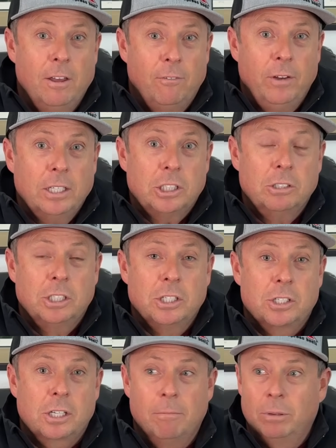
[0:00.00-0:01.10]
fish are
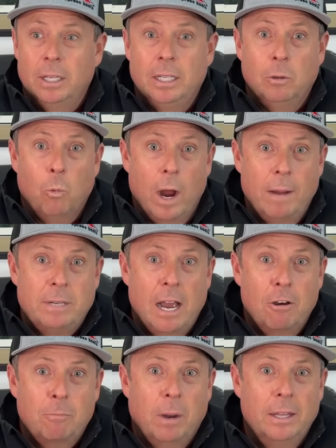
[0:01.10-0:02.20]
just completely wiped
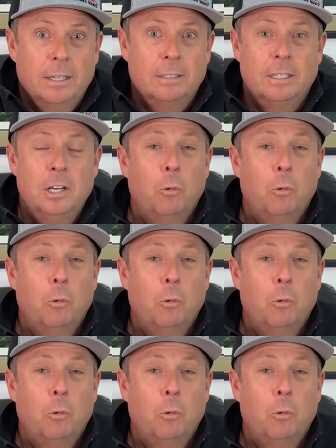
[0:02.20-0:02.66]
out by the